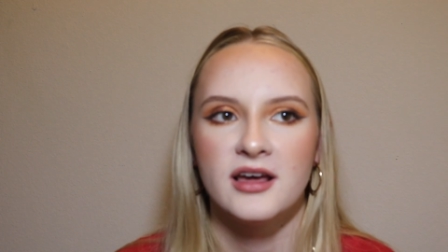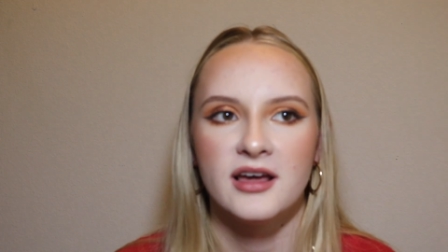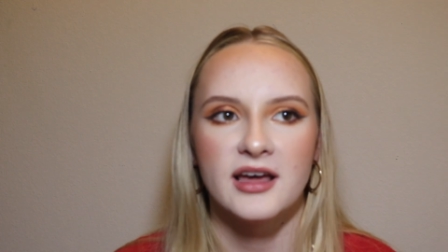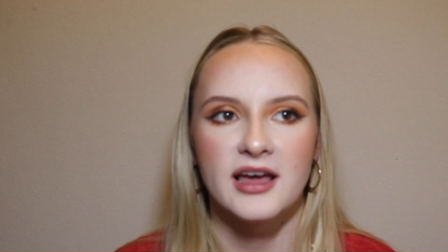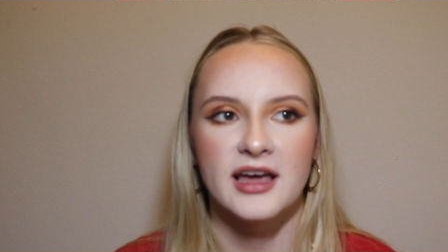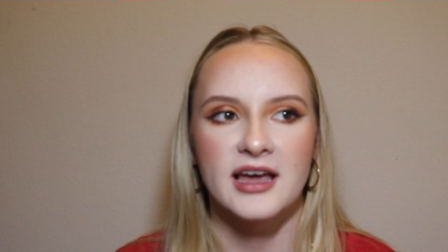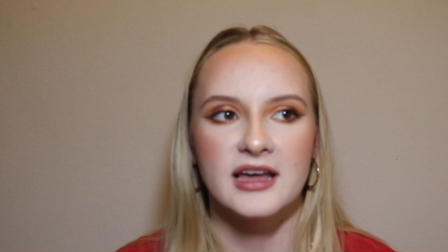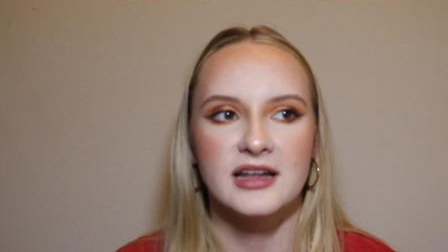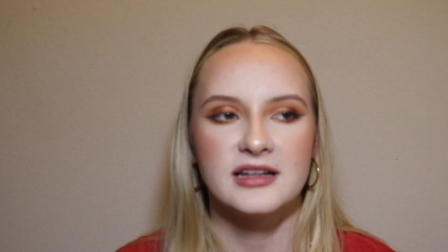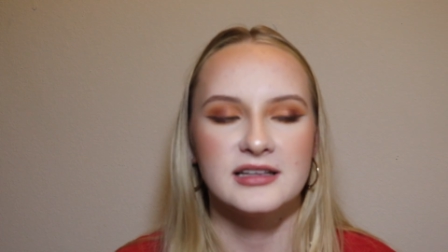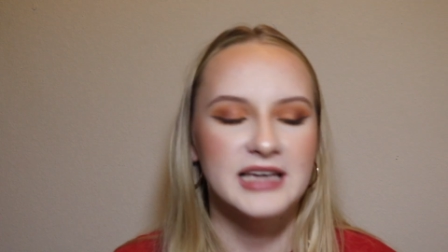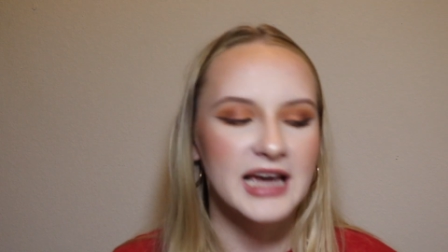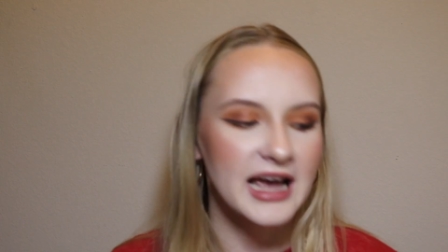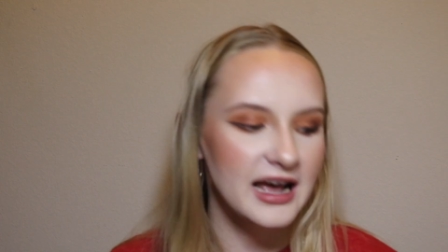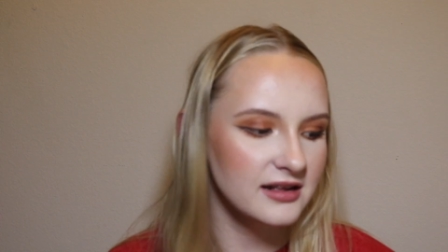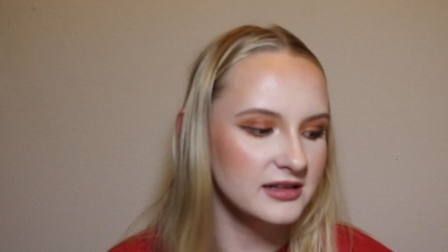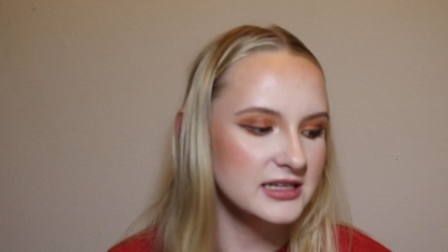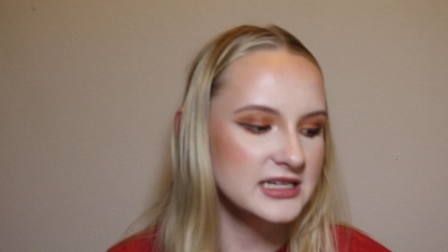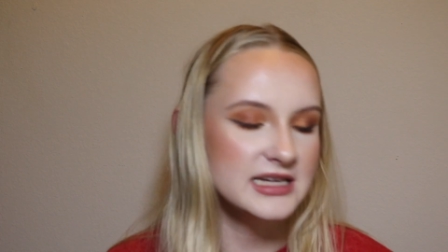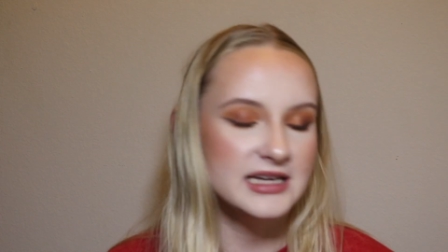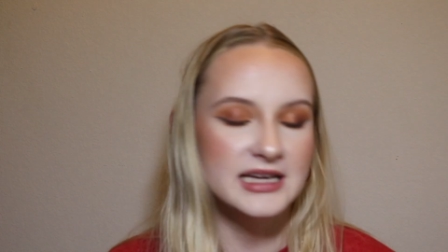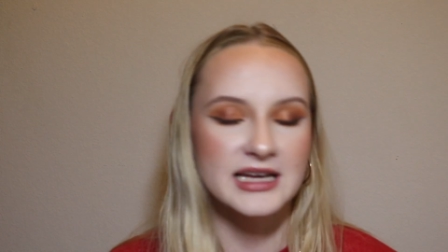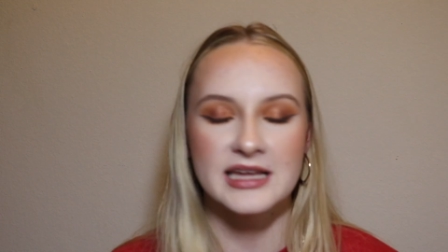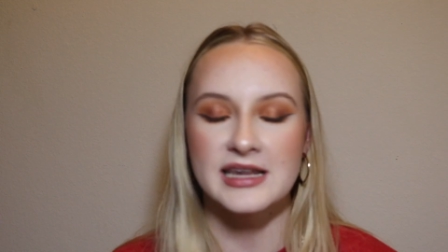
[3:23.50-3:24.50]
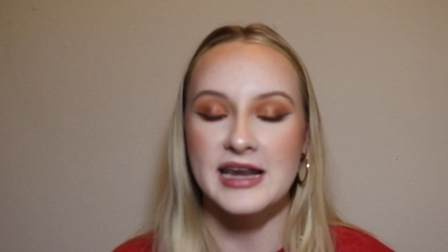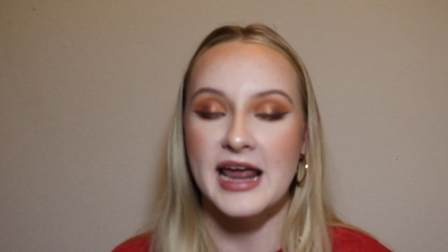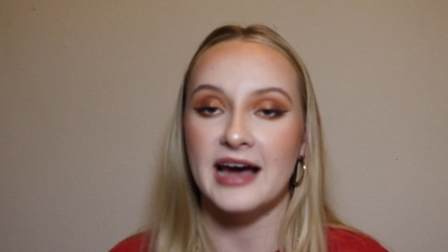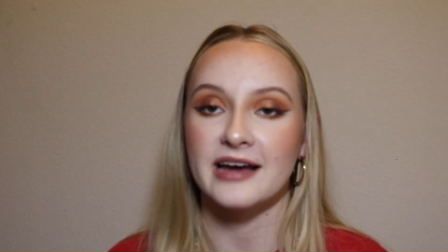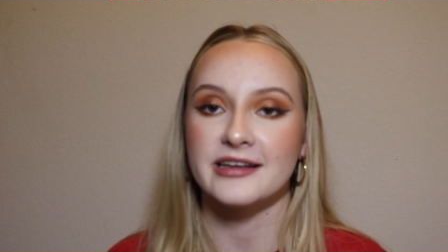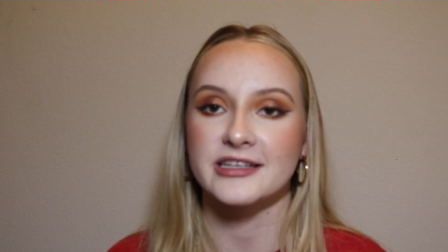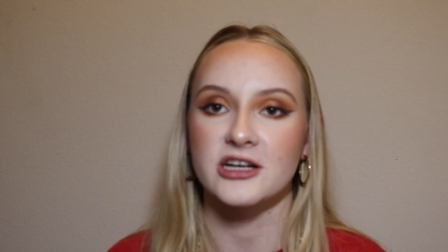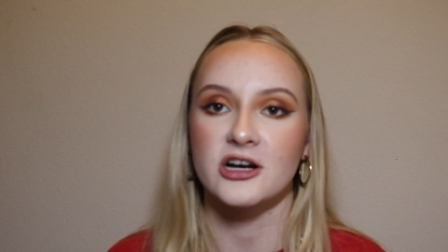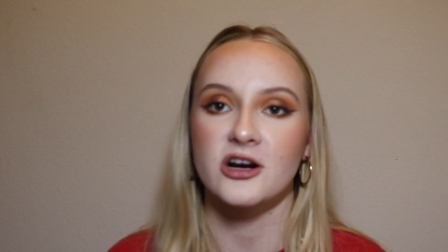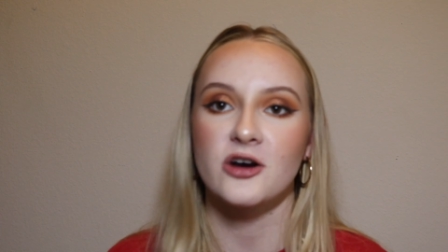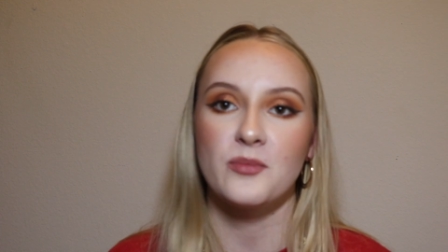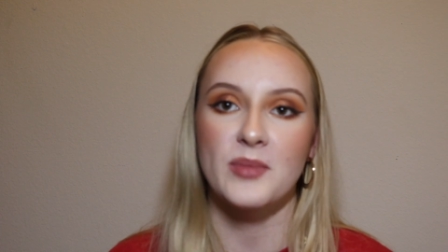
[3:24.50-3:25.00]
And Kelly, again,
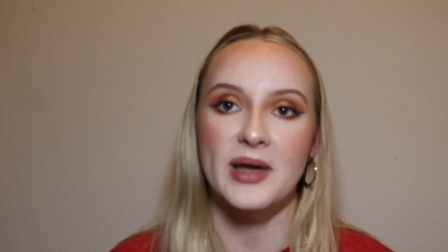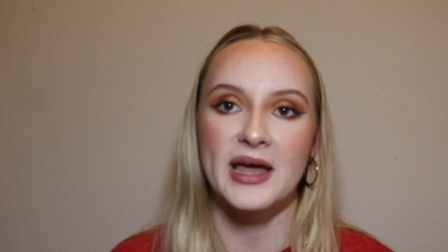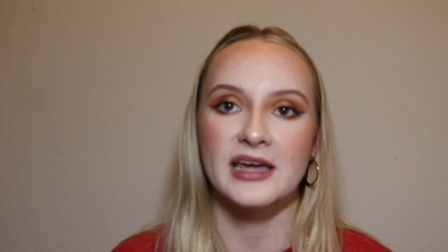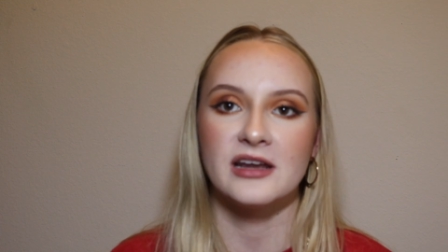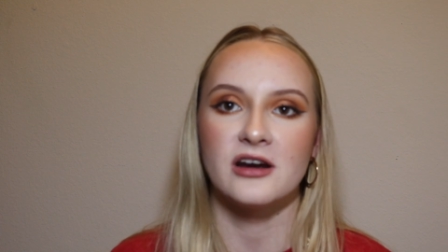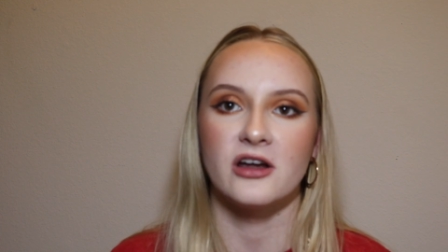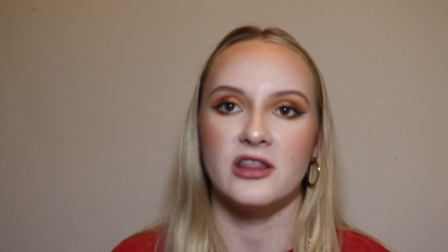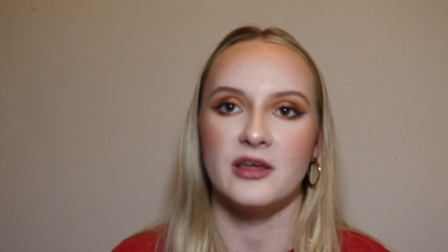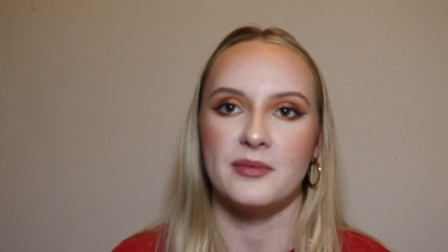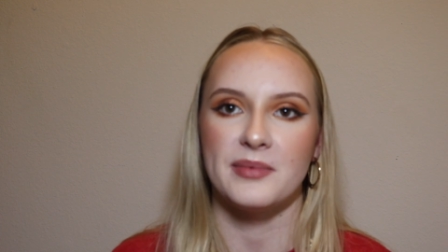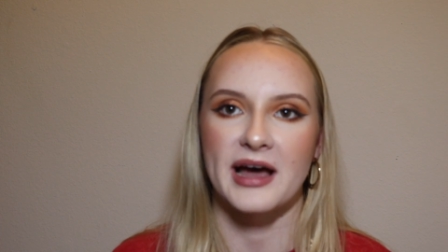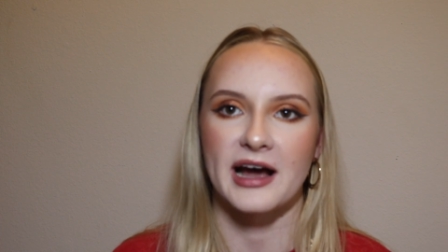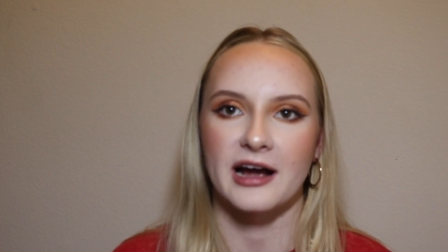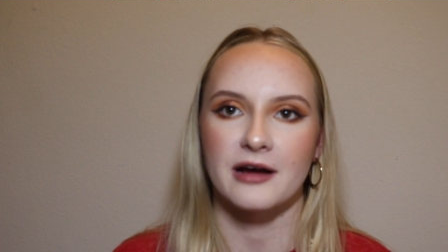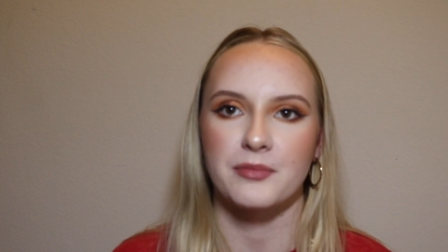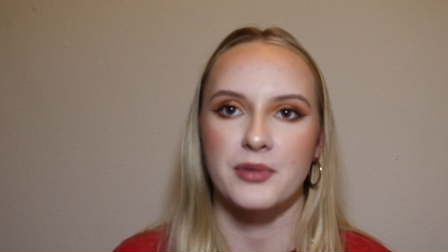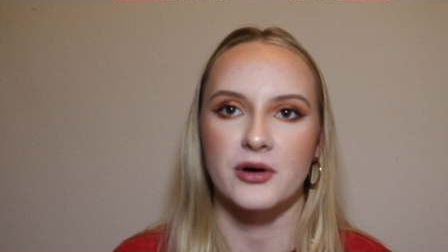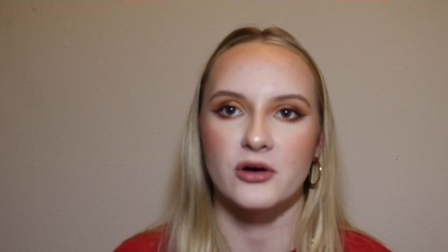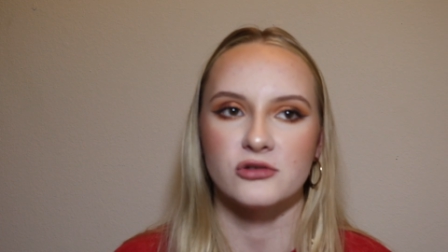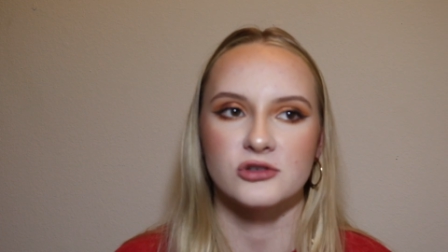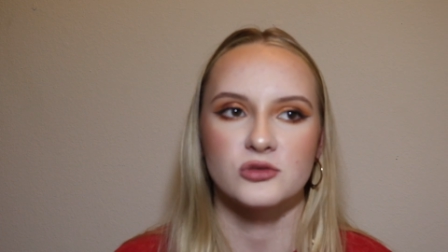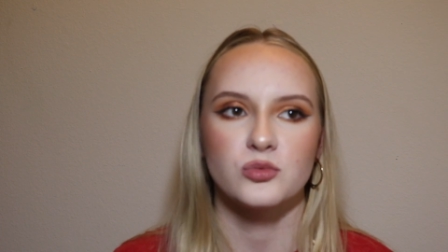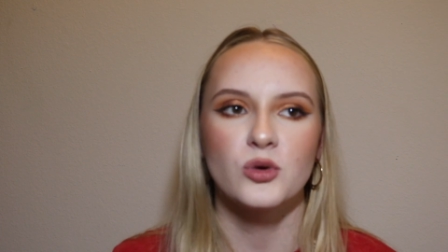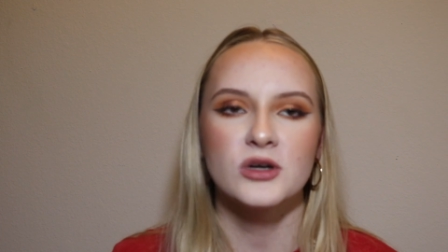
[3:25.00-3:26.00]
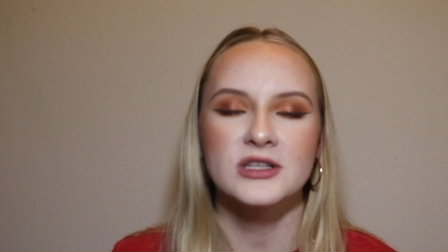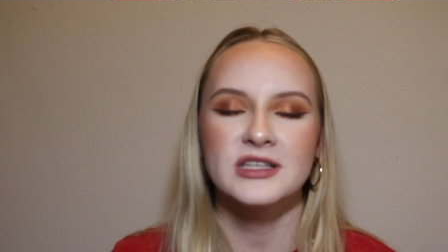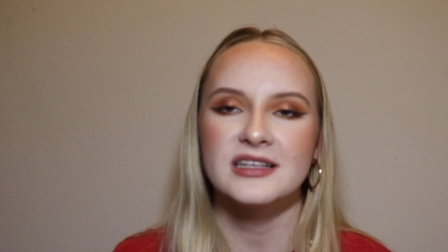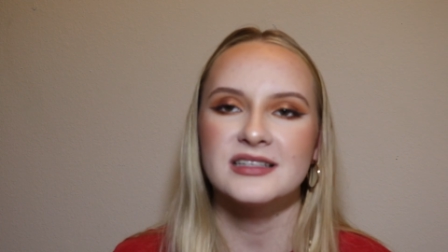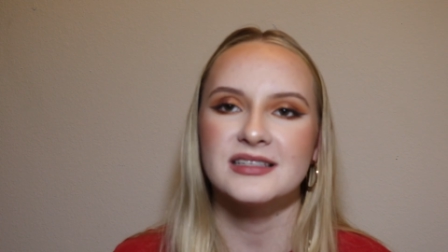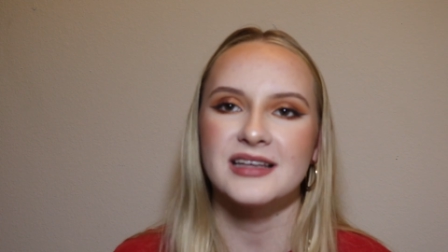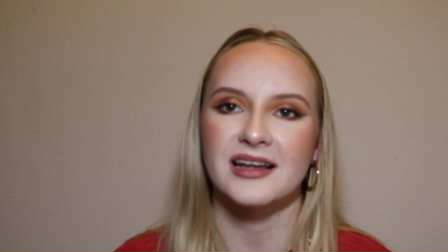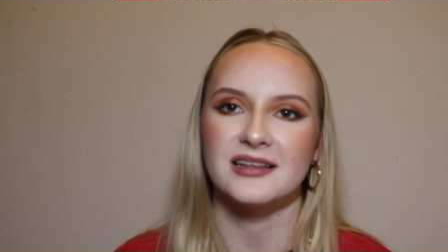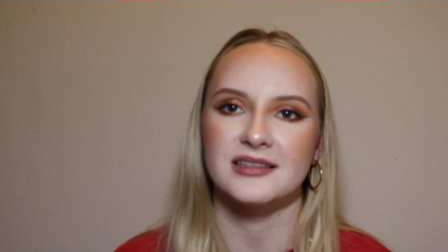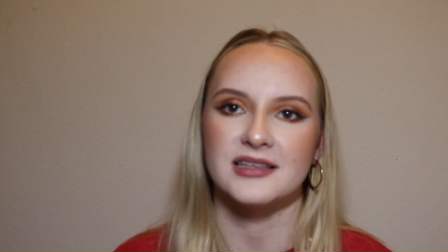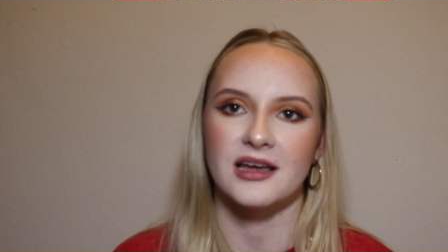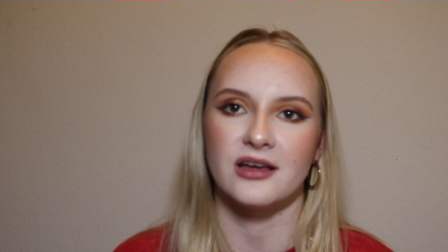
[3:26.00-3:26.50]
has her man on the back post. What
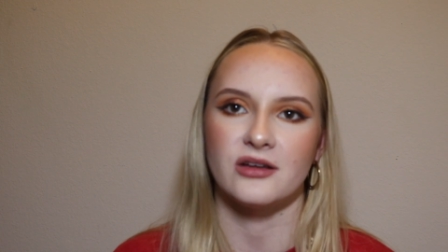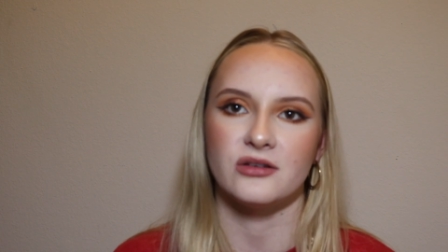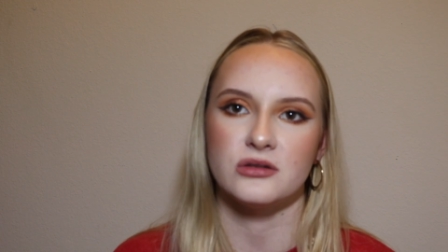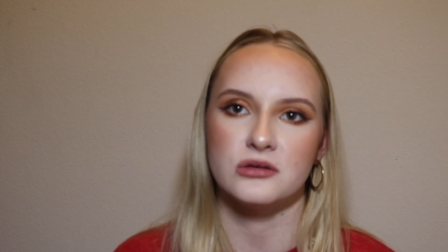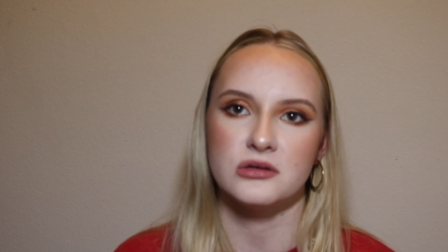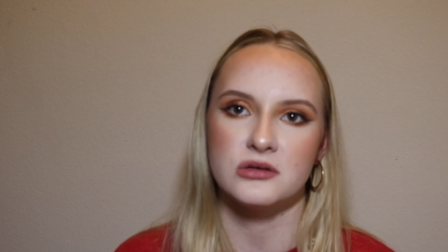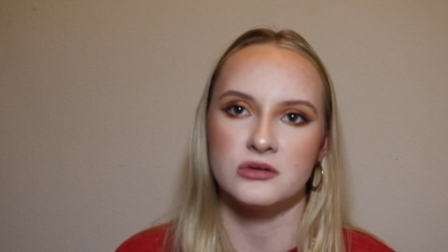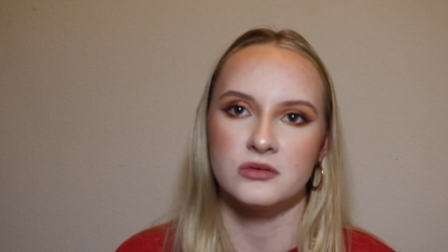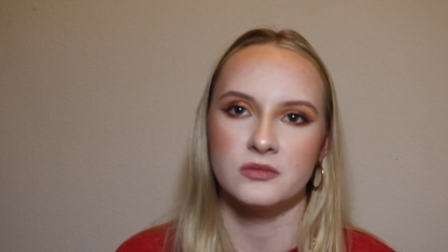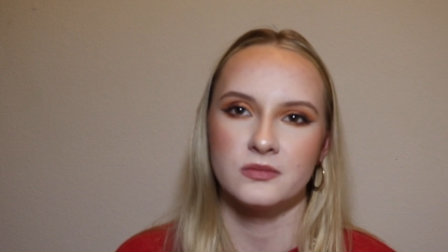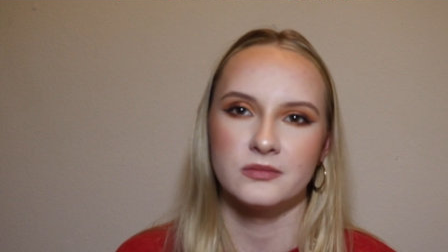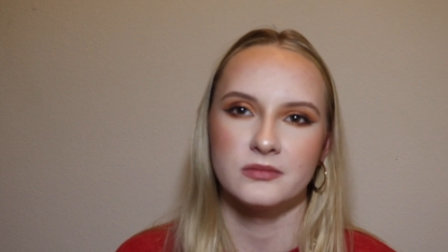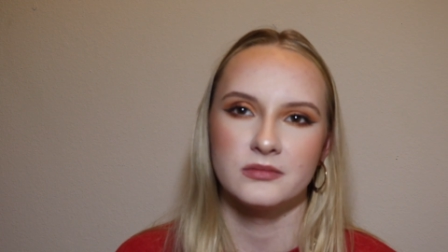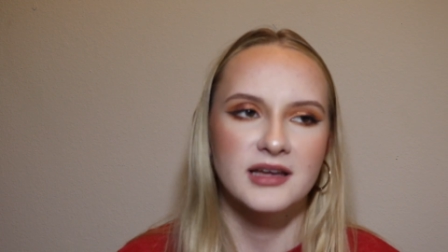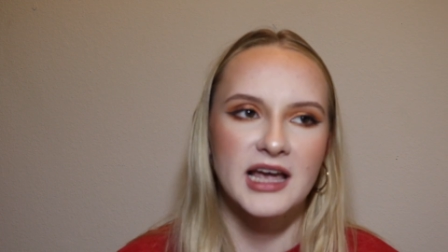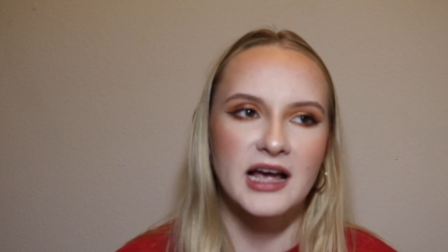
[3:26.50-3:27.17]
does that tell you?